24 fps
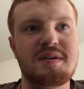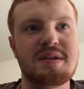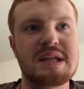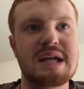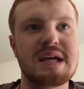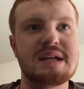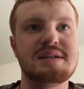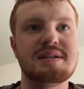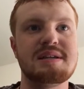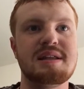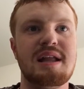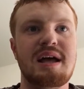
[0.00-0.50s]
and
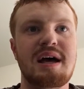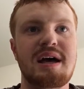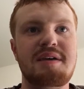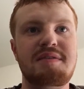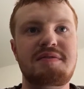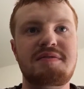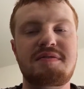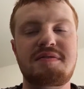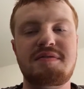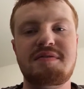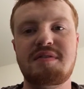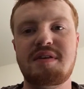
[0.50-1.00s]
that's
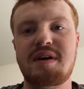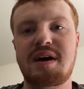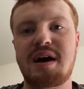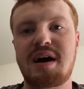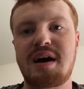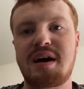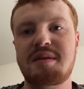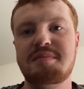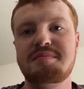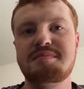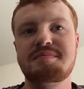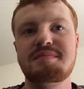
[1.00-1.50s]
life.
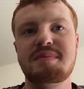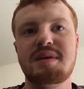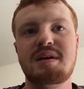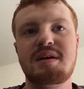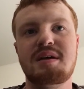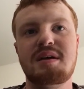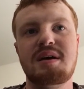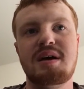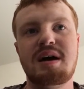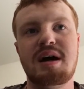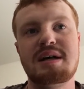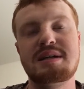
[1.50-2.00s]
I
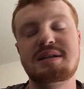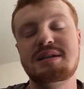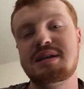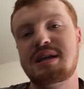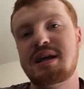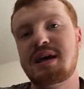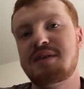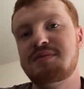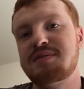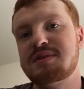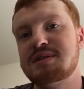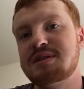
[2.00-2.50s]
did
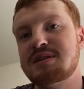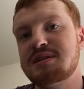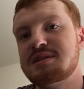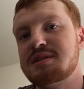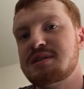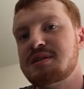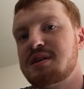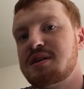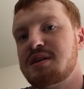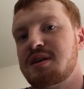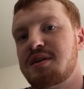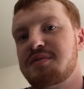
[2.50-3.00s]
have a
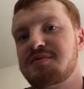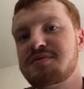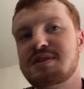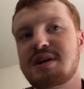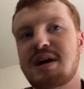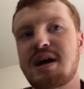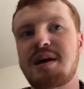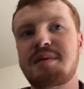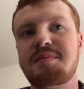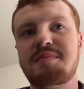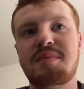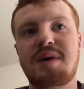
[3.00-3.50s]
decent enough
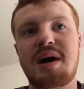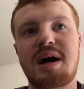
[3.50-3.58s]
time.